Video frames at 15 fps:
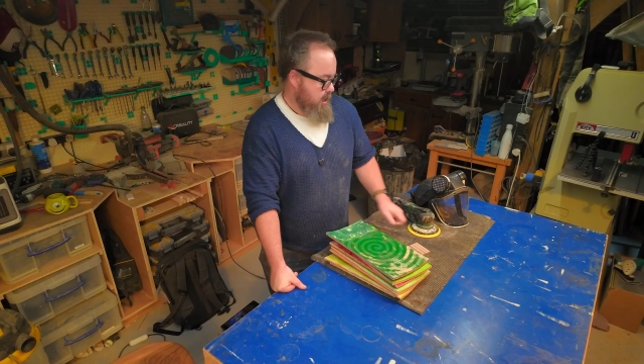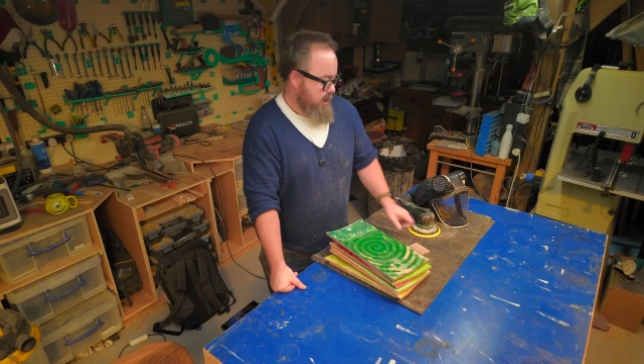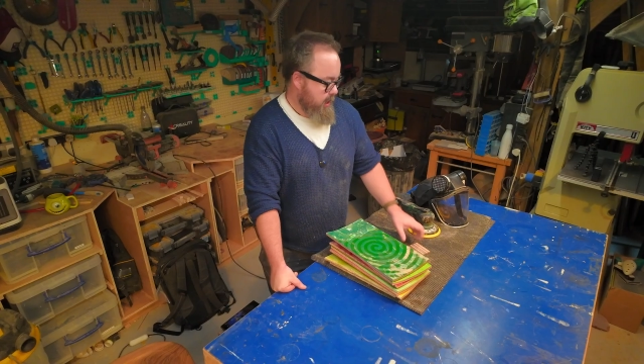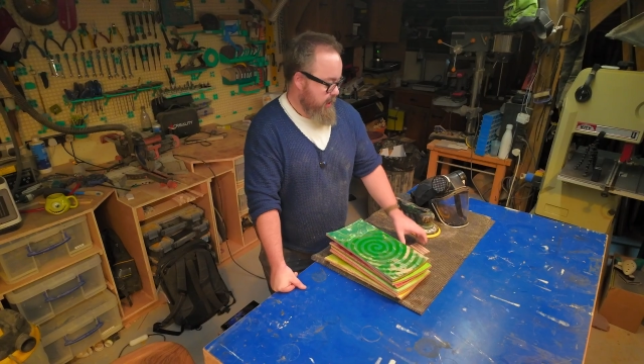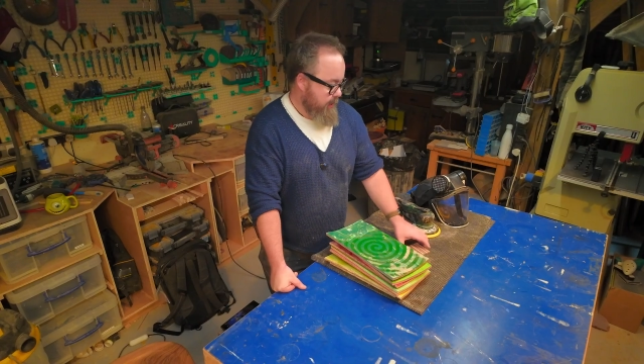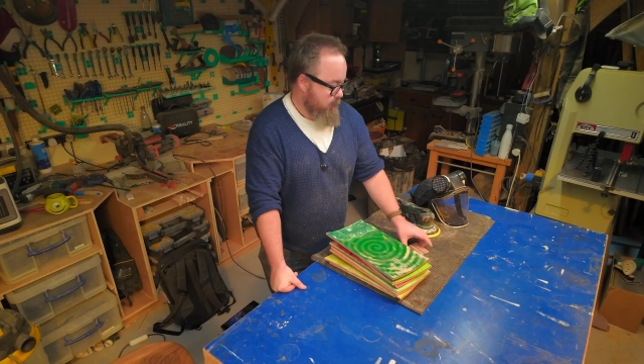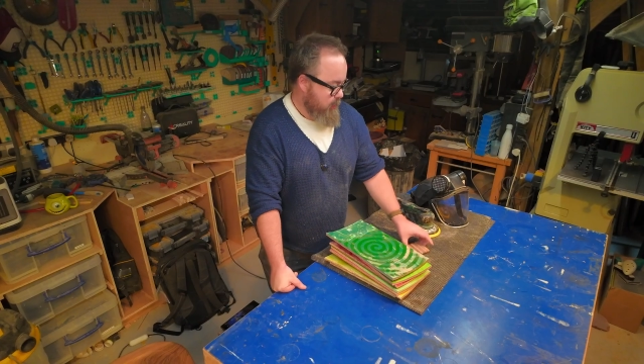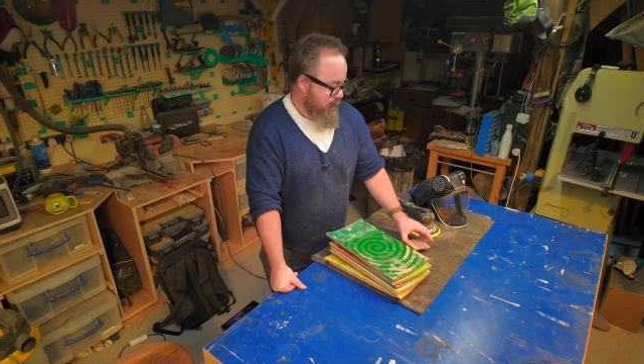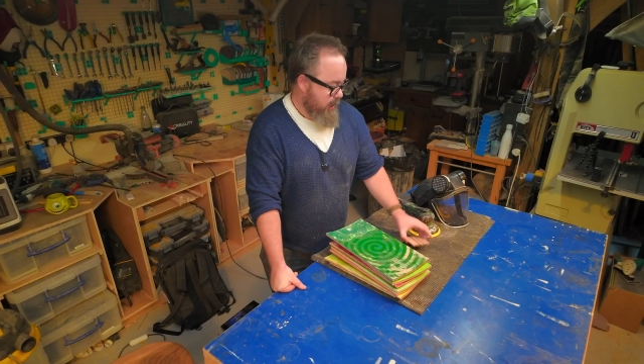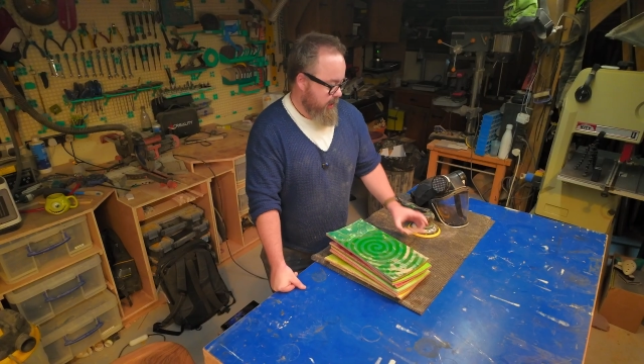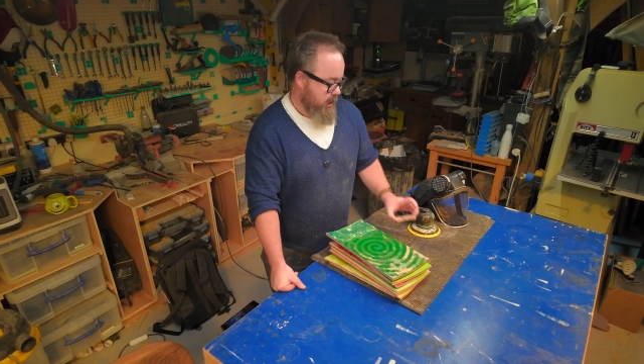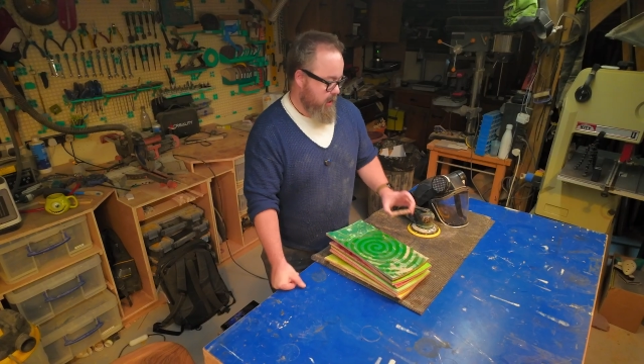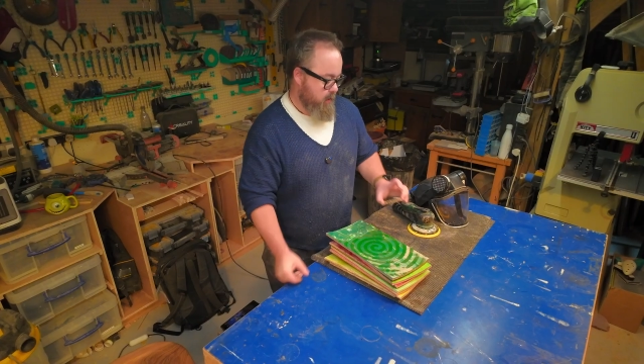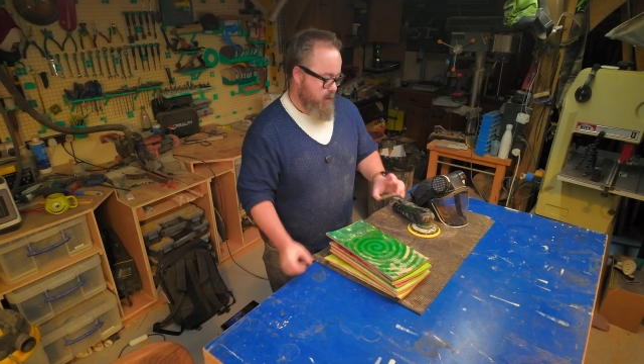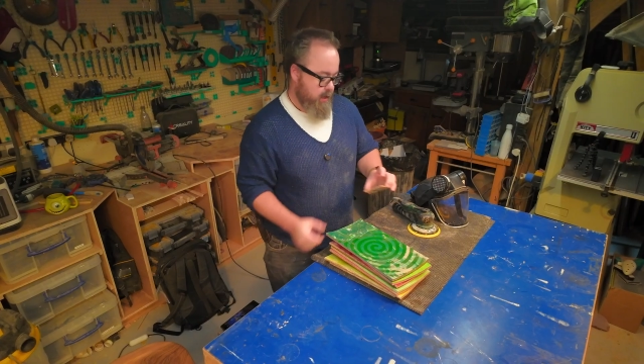A little while
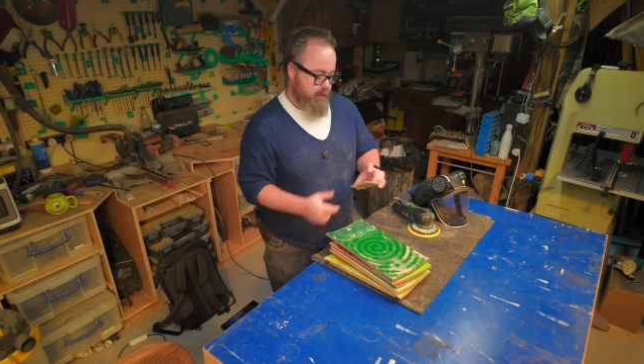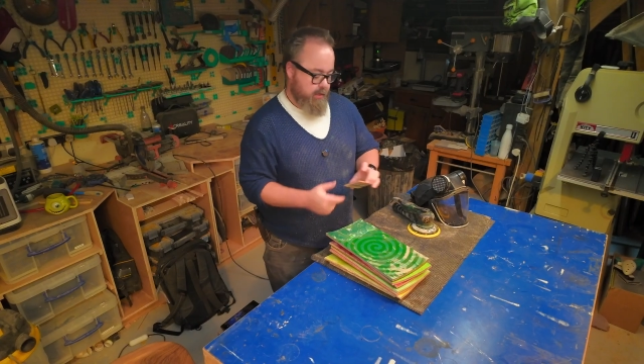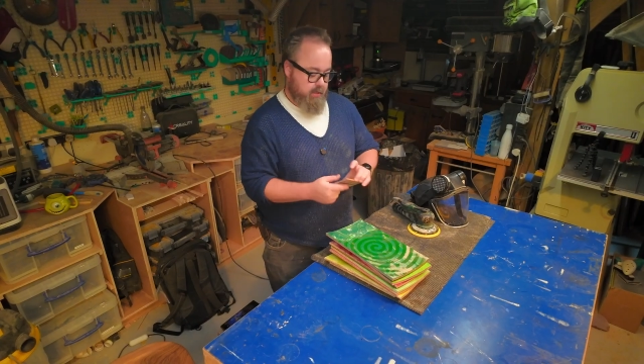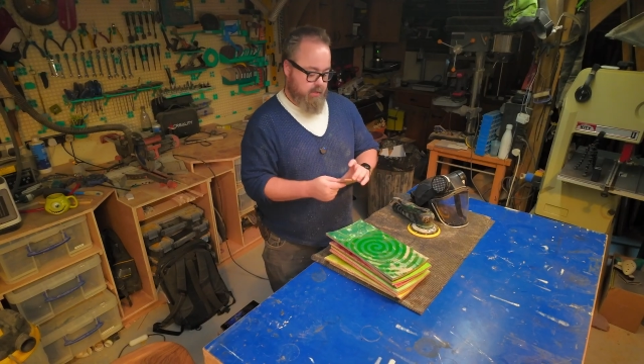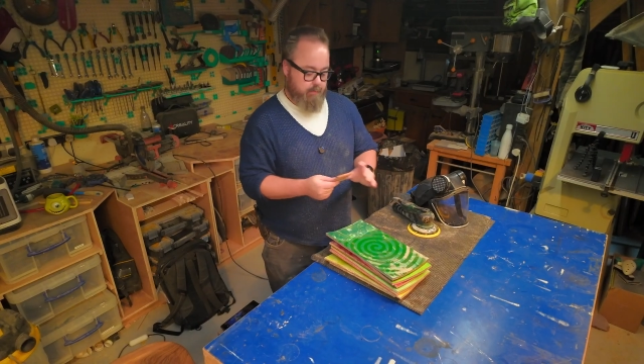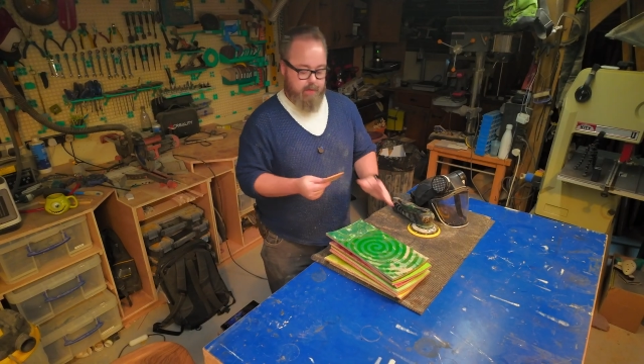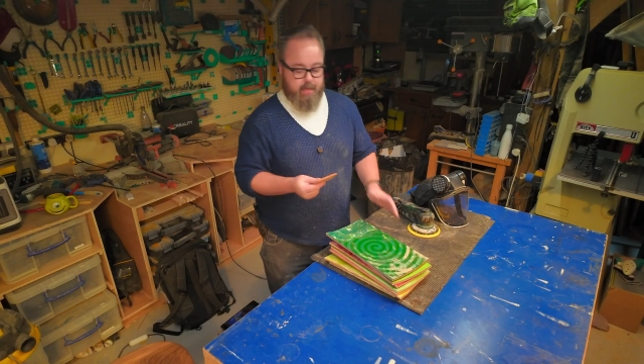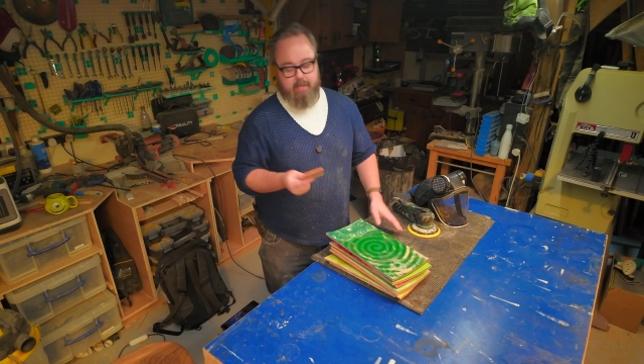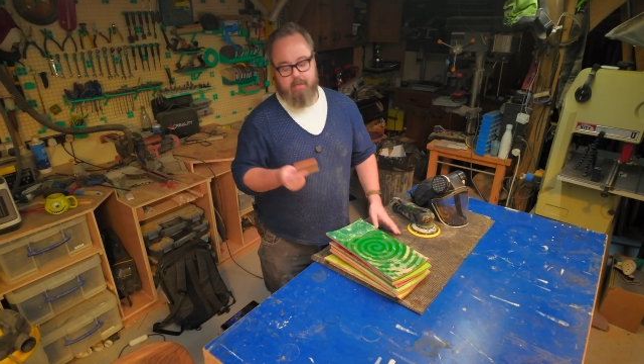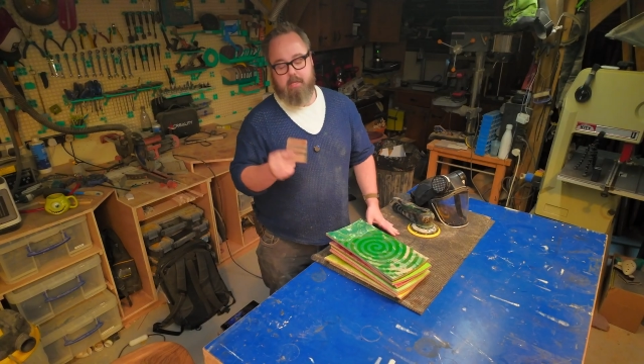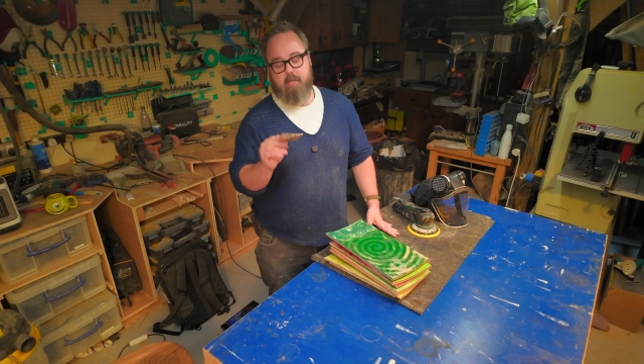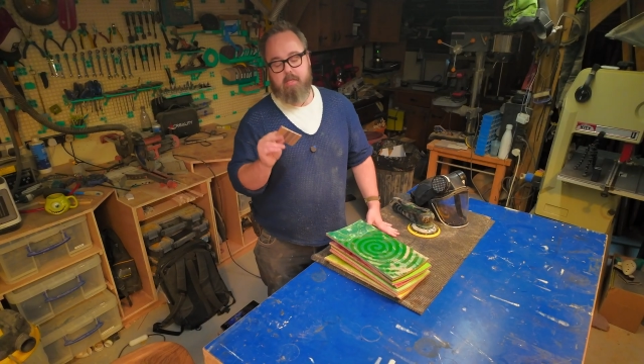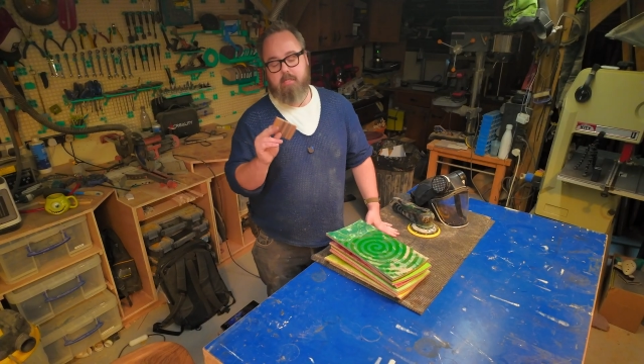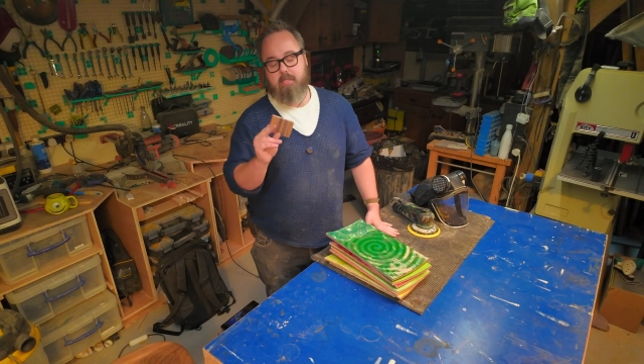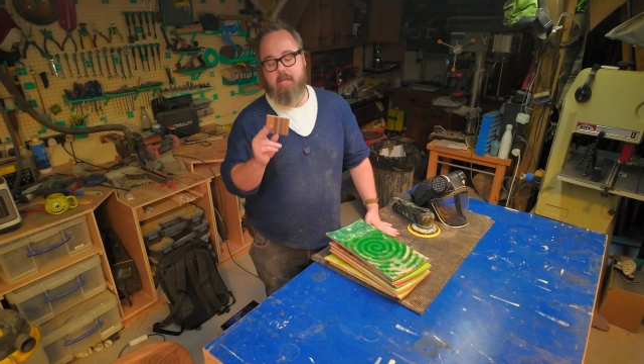ago I used to
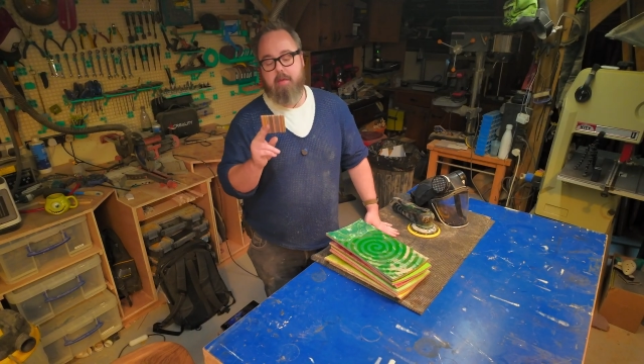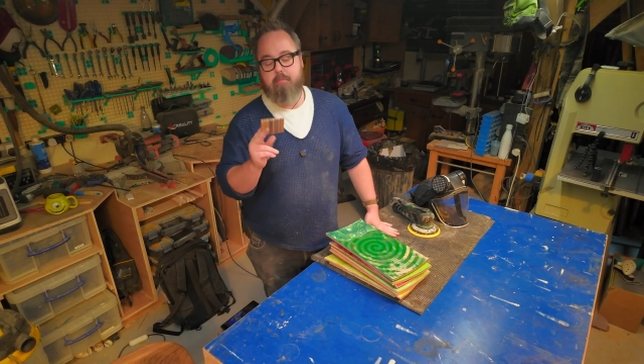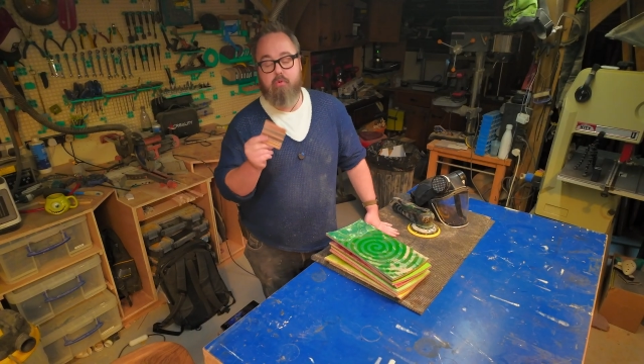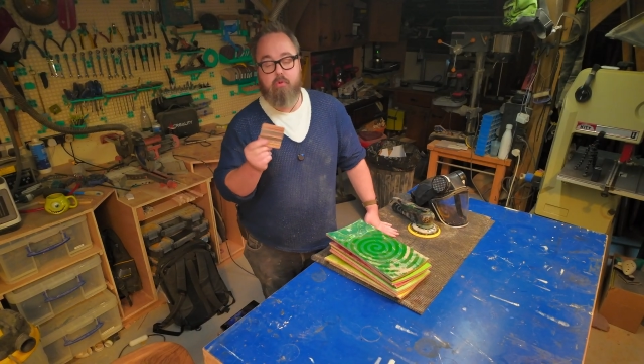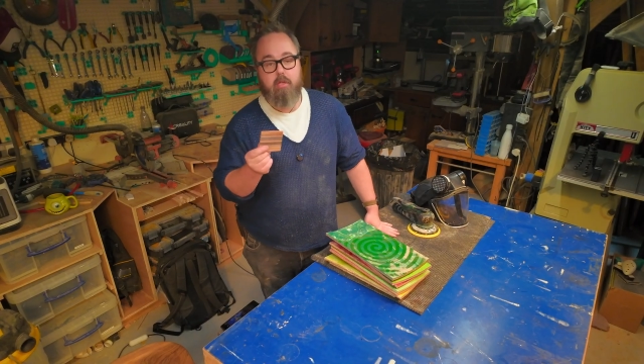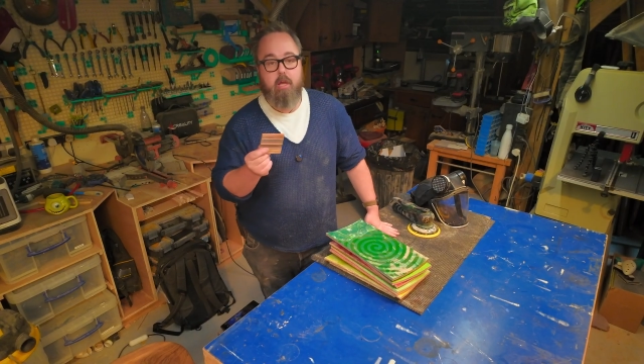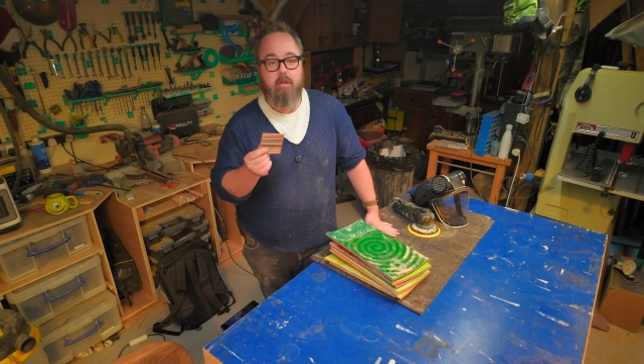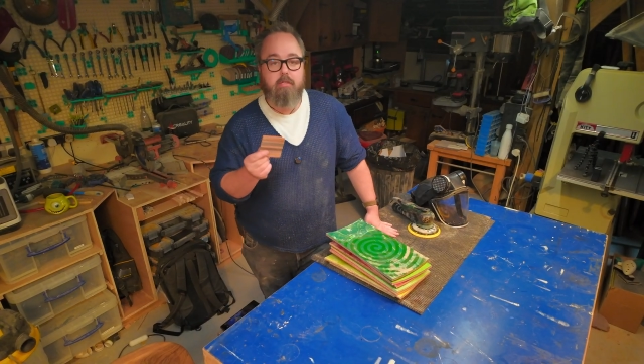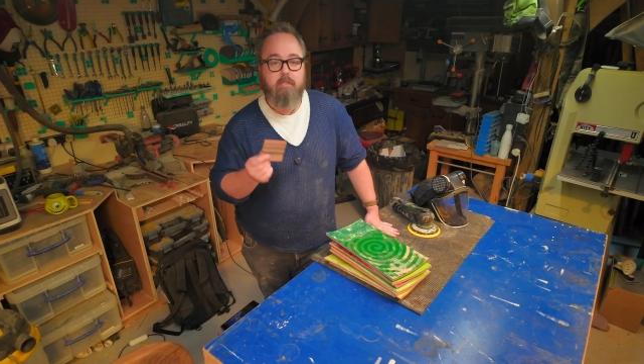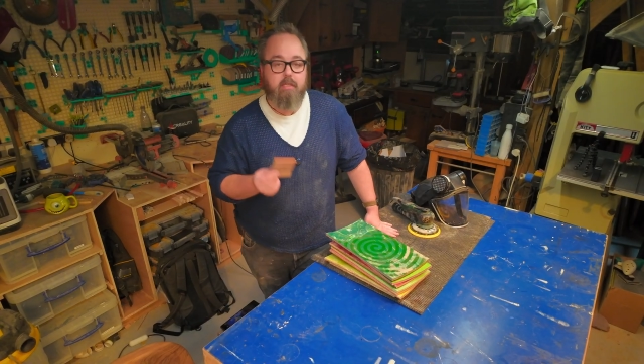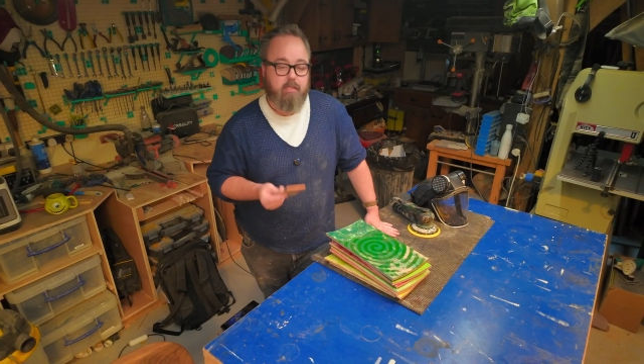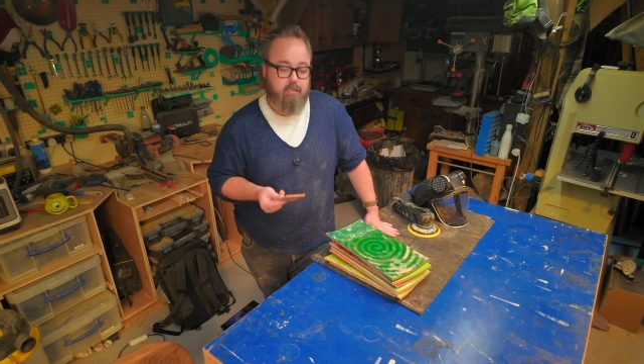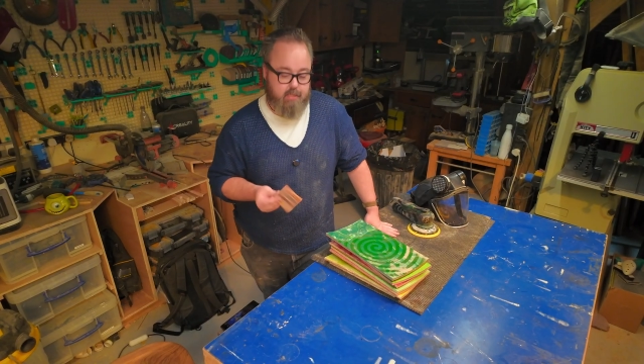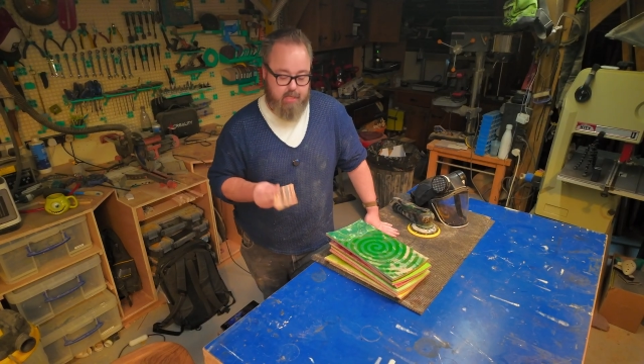make skateboard coasters,